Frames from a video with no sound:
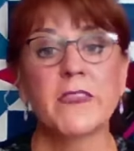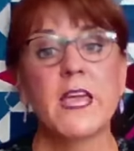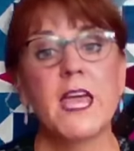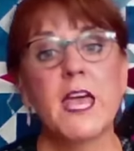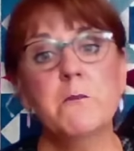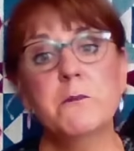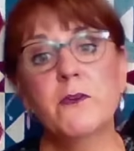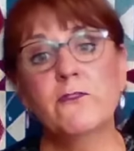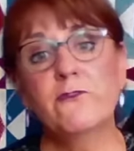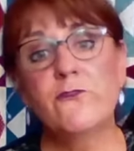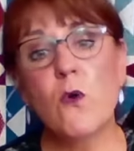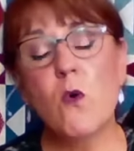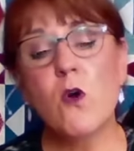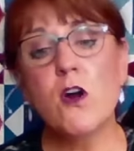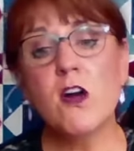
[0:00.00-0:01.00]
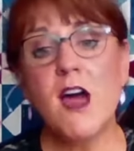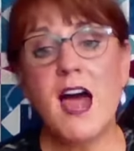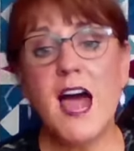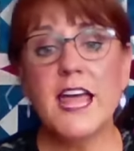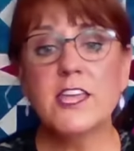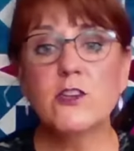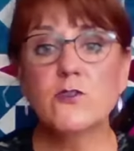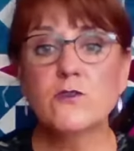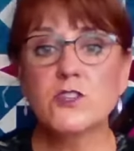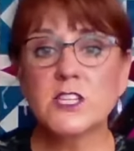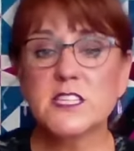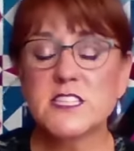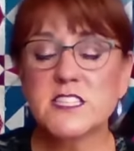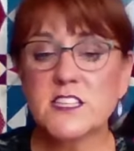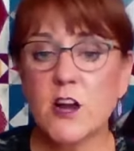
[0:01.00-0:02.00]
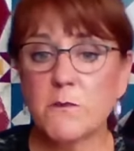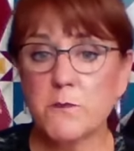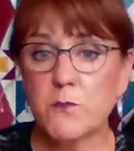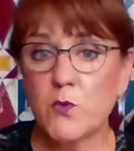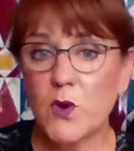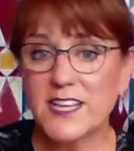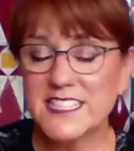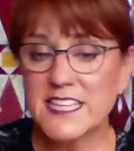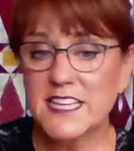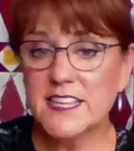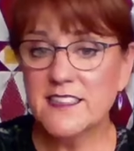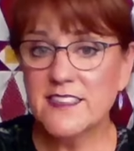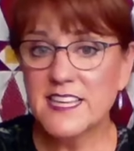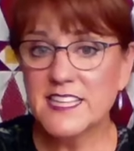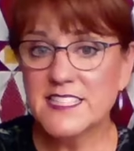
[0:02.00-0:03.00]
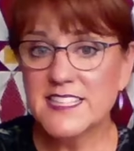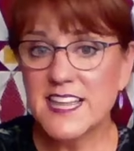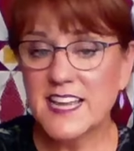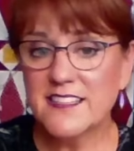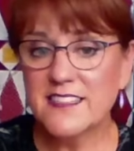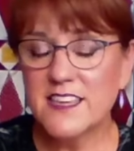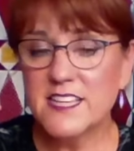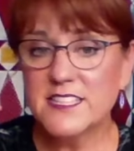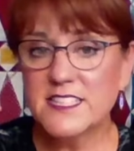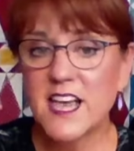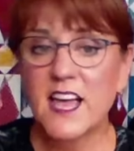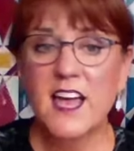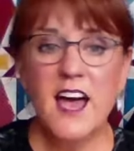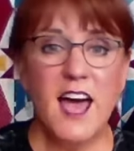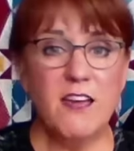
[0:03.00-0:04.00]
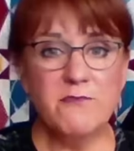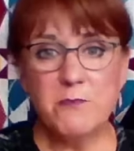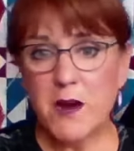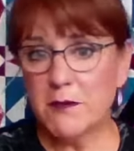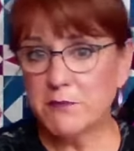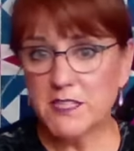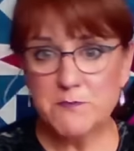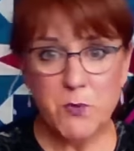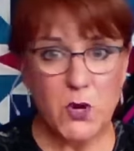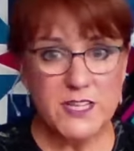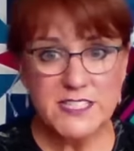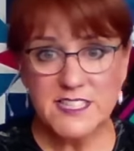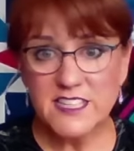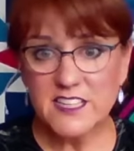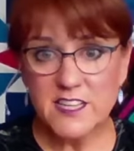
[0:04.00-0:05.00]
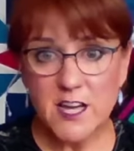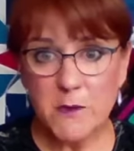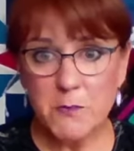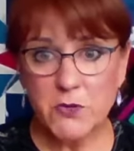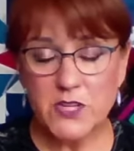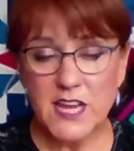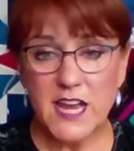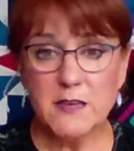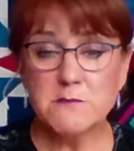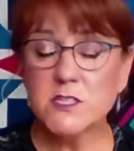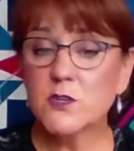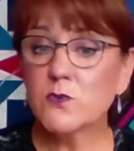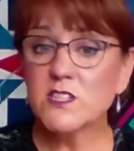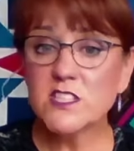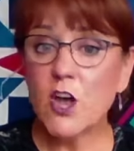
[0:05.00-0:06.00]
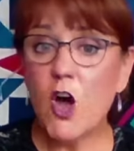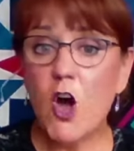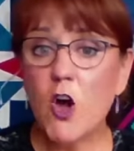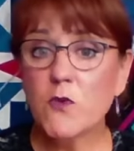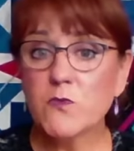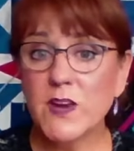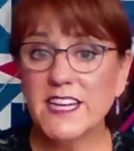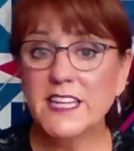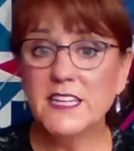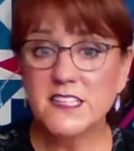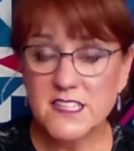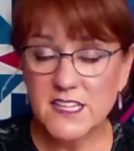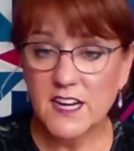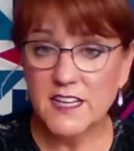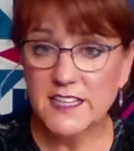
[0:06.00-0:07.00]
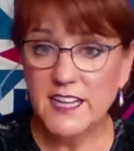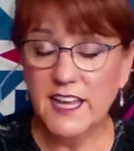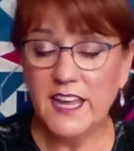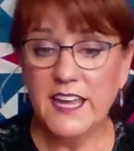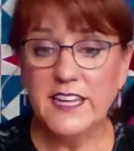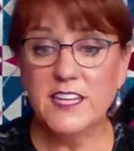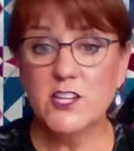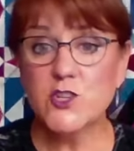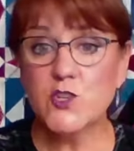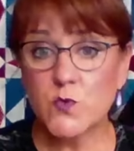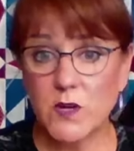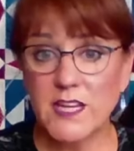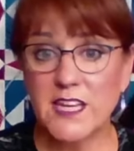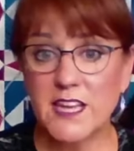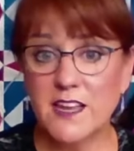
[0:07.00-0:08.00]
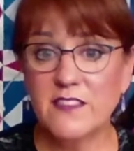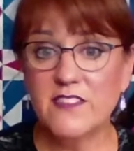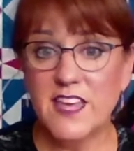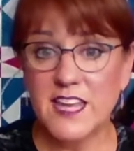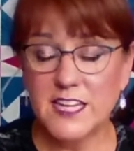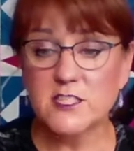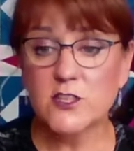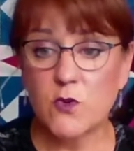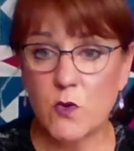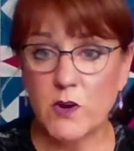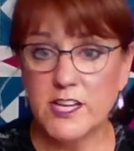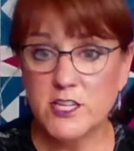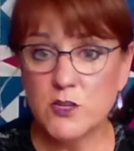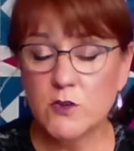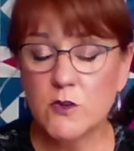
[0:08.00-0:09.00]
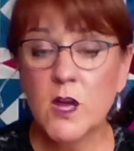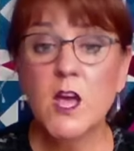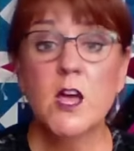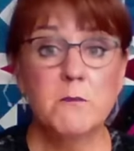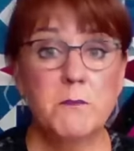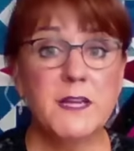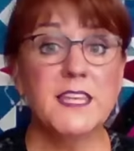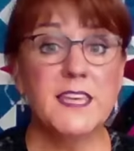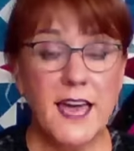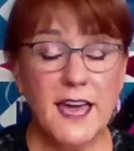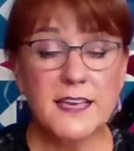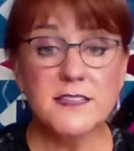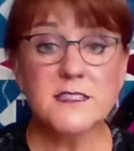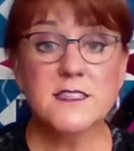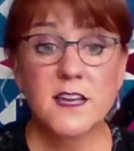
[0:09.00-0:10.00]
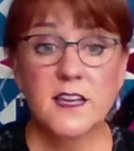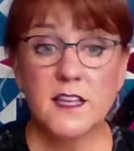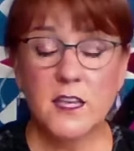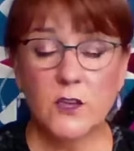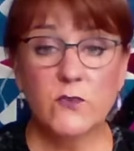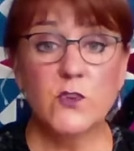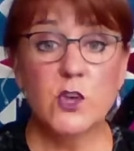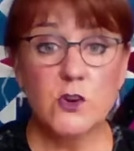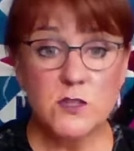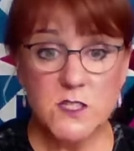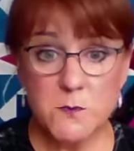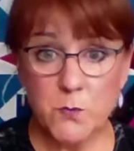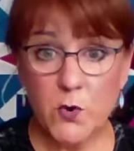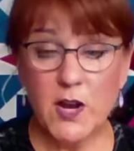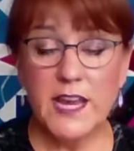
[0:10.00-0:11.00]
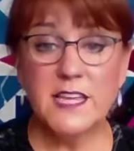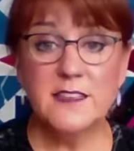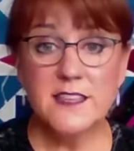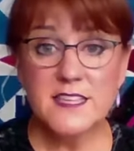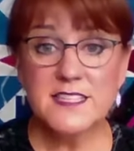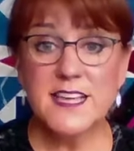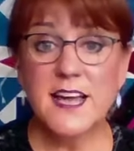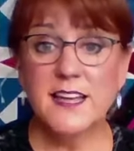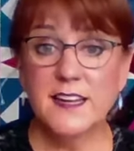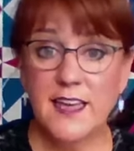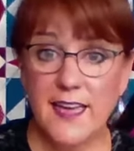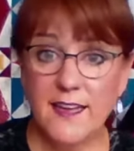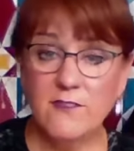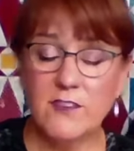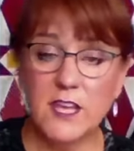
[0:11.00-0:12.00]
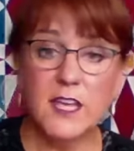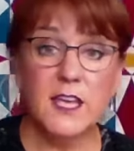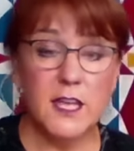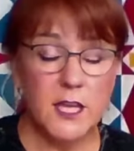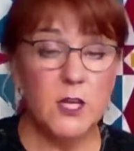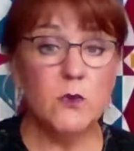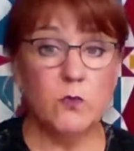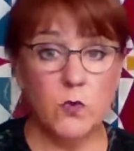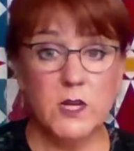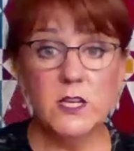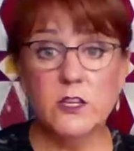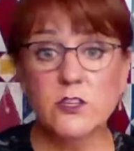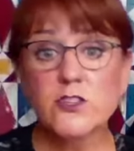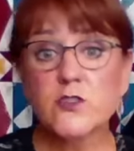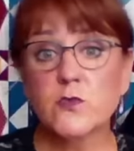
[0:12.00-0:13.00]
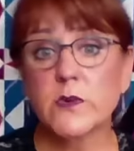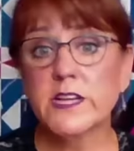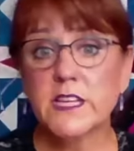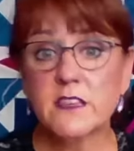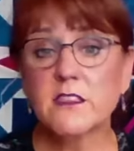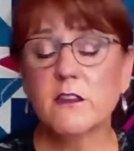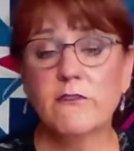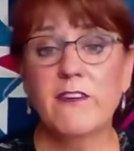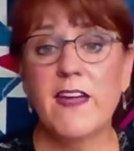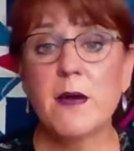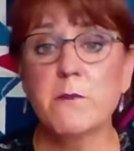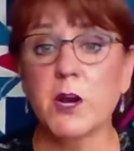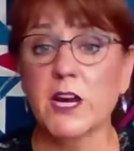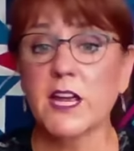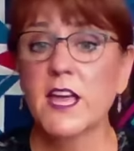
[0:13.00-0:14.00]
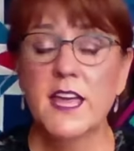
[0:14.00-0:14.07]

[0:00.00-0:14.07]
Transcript: And before I usually start pressing things like this, I've probably pressed it a couple times, so it's already done any shrinking that it's going to. But yes, if you're spraying this on heavy, it will shrink the fabric.